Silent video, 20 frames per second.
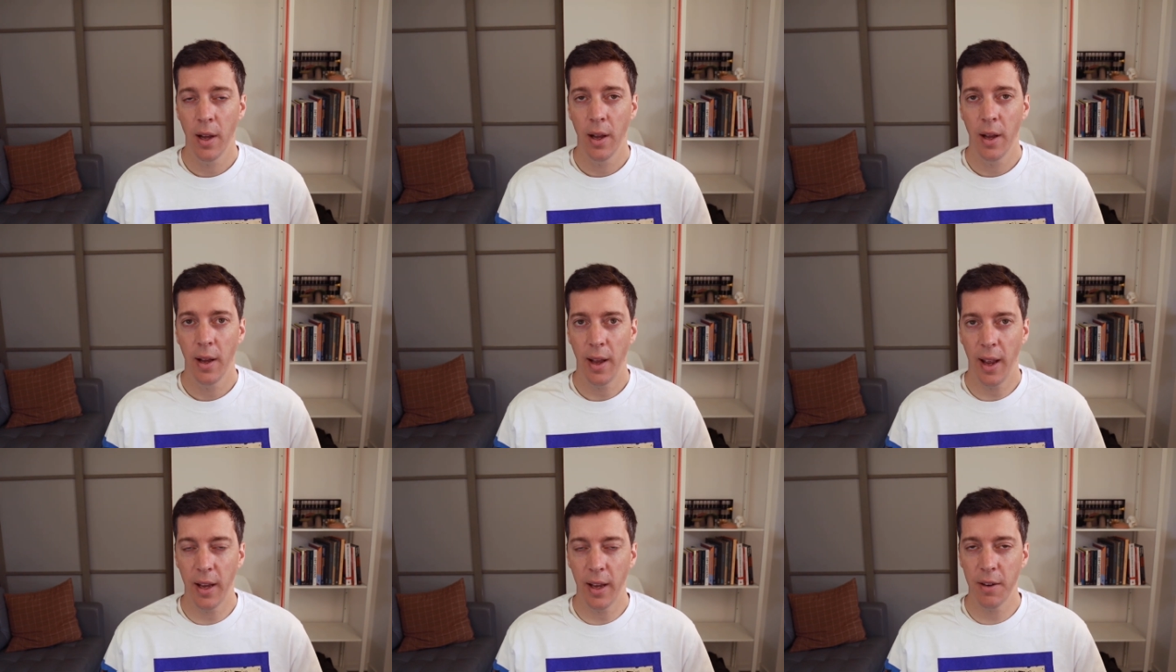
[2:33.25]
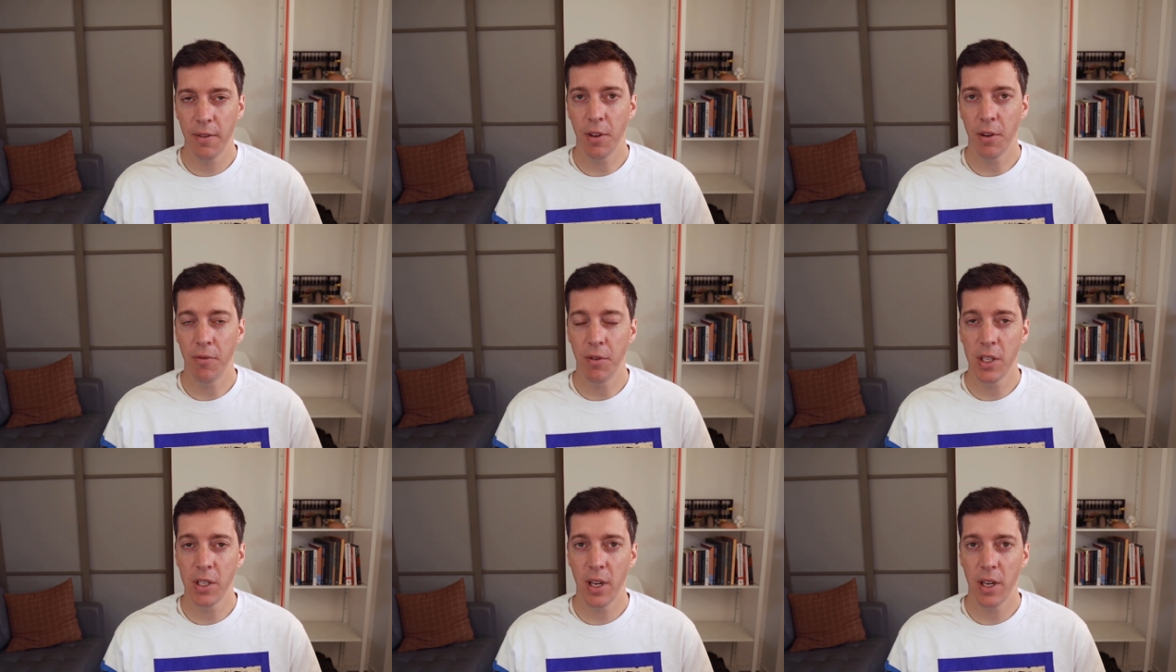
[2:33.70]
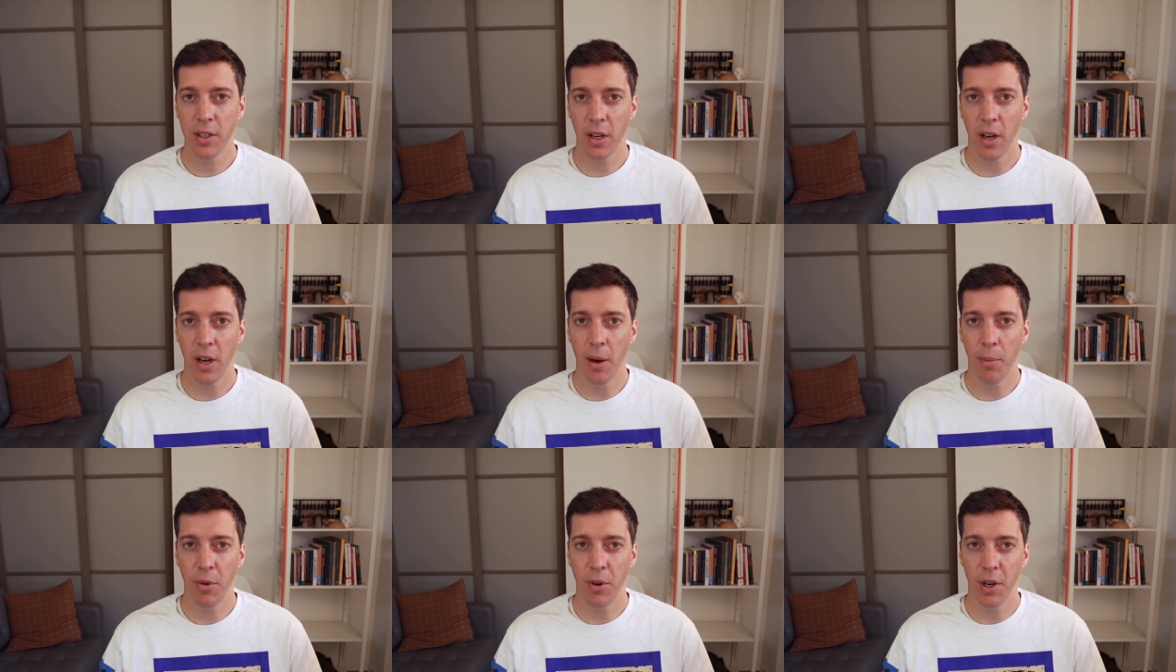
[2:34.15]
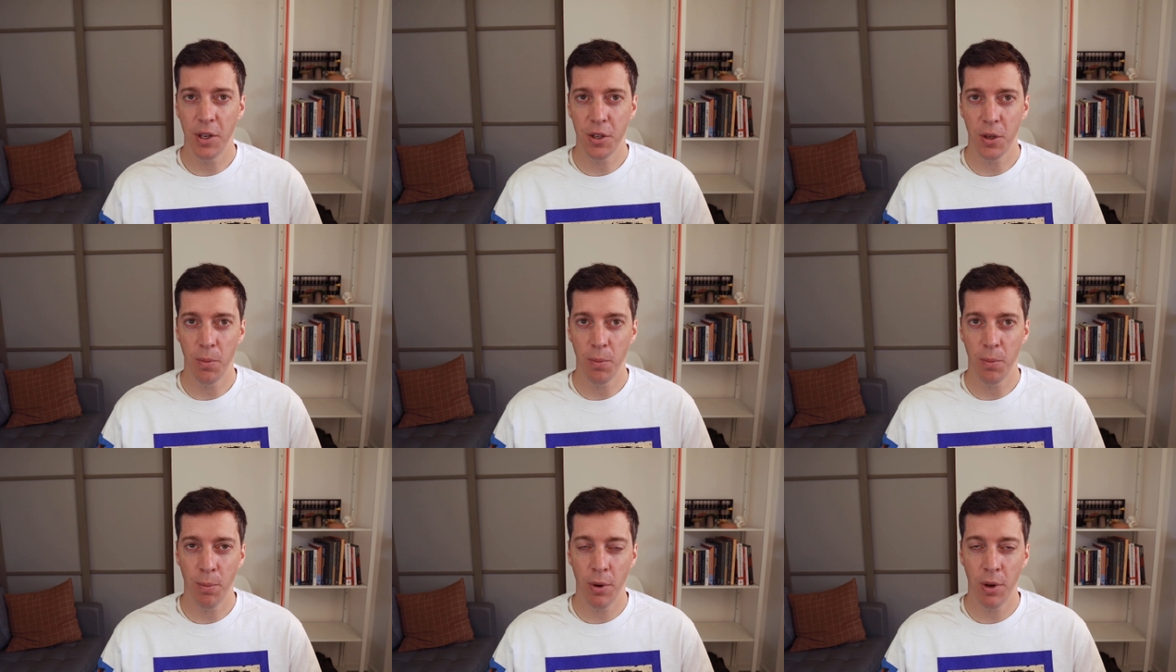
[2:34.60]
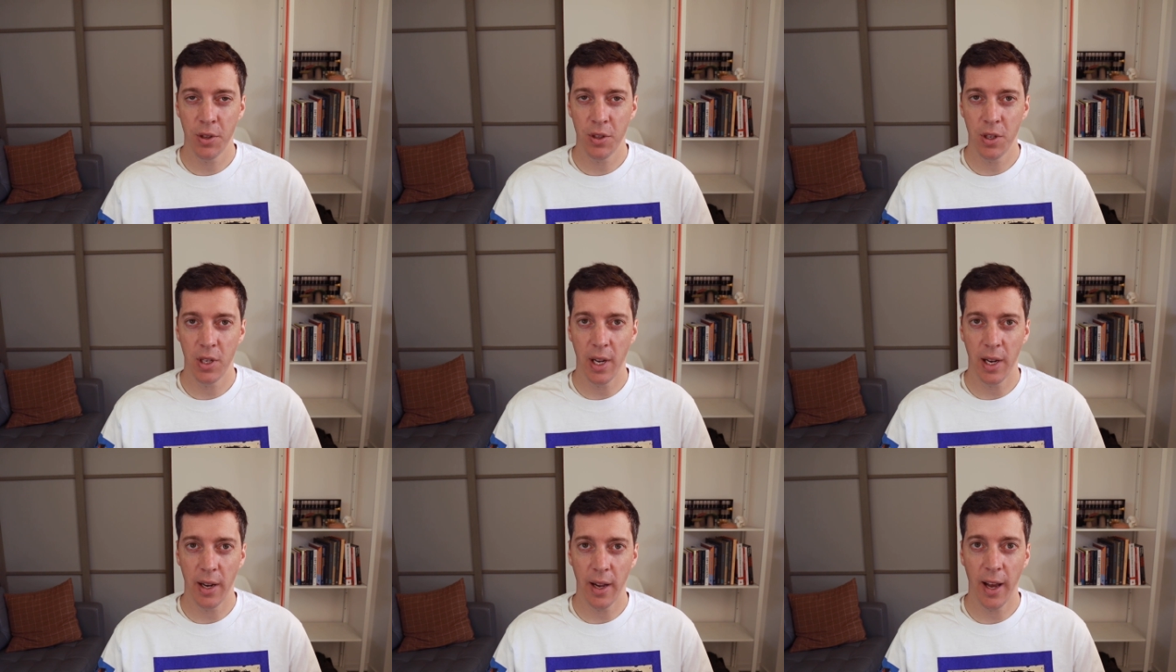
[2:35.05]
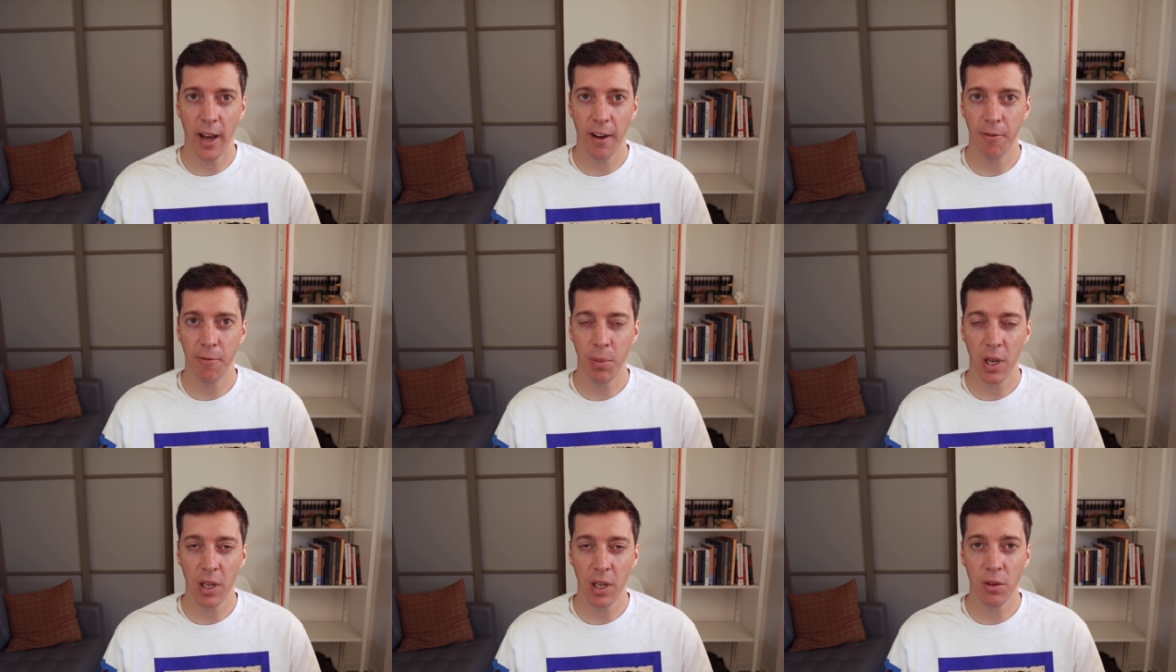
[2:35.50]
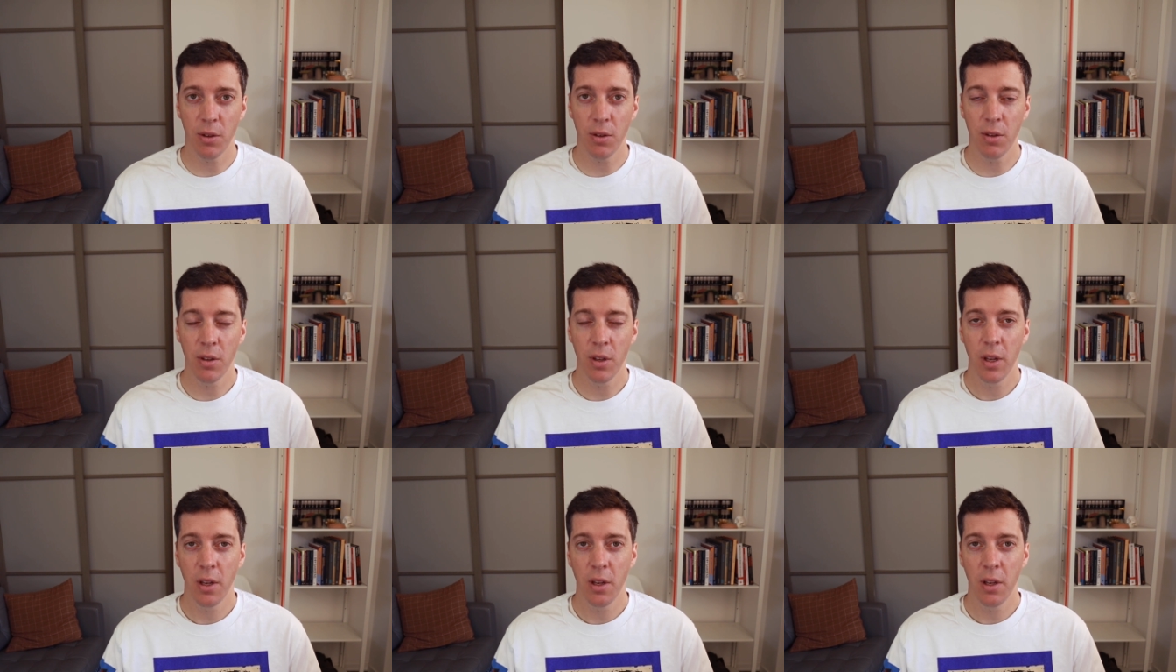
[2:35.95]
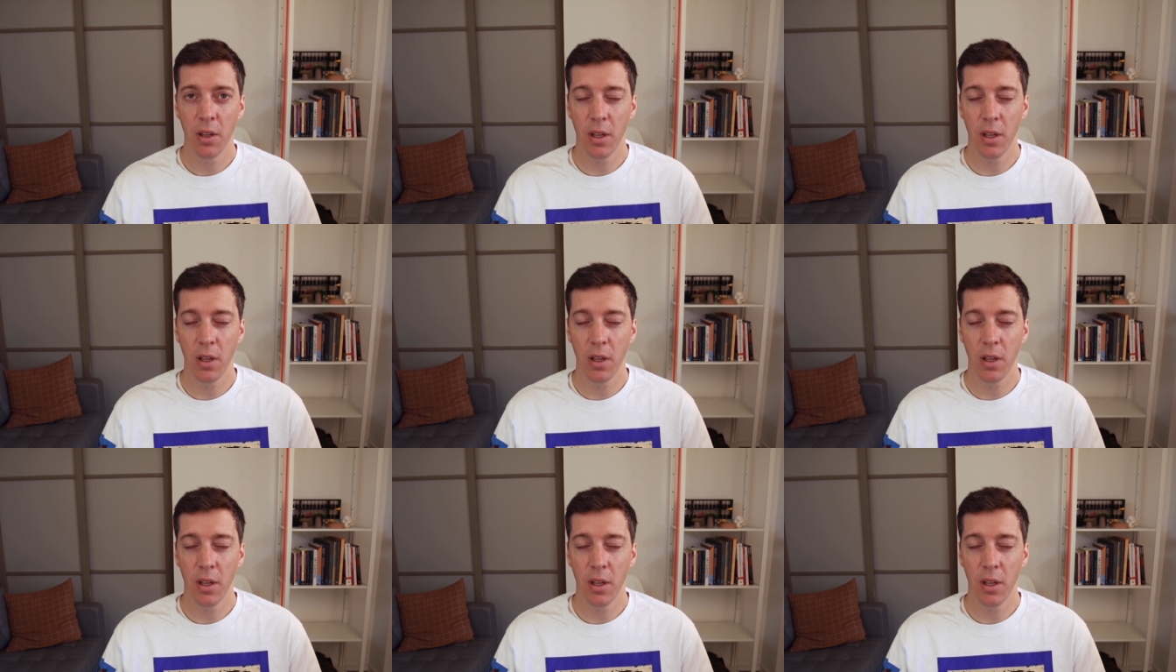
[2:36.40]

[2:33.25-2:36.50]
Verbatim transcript: And if the resizing operation puts it at a half pixel,